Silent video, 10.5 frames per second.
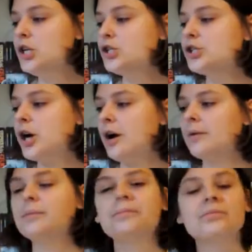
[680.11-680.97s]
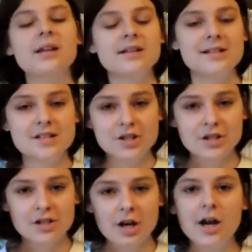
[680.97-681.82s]
So
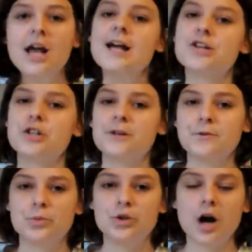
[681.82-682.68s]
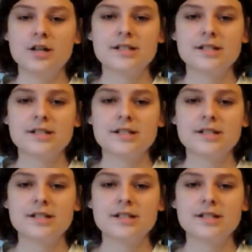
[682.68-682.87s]
Cinder, she lives with her